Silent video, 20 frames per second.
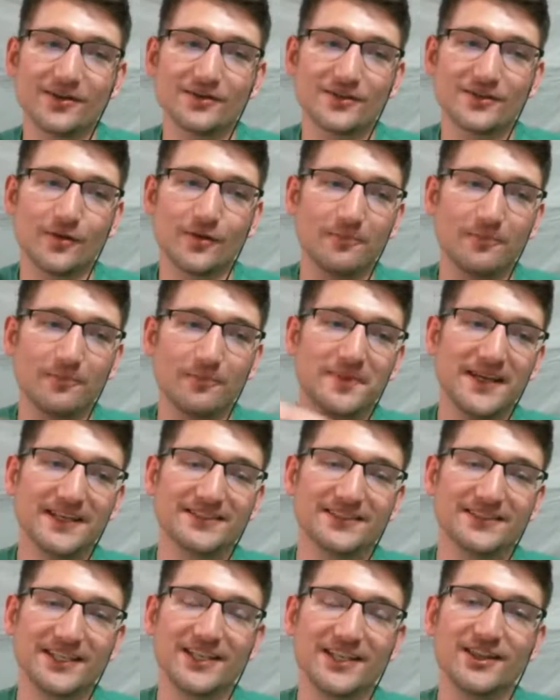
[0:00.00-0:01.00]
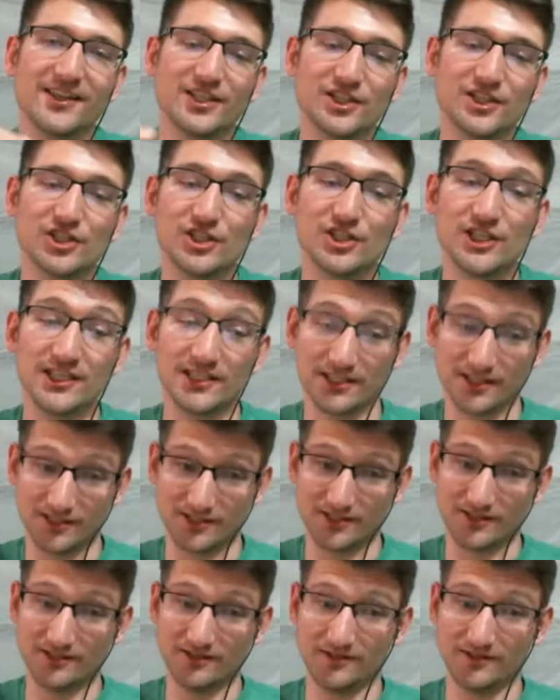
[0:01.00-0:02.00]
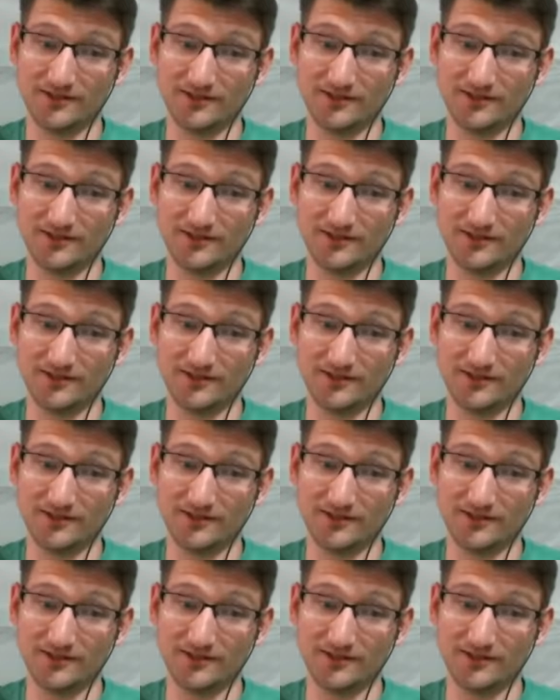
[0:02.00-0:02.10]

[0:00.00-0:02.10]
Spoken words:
that he's also a beast in the sheets.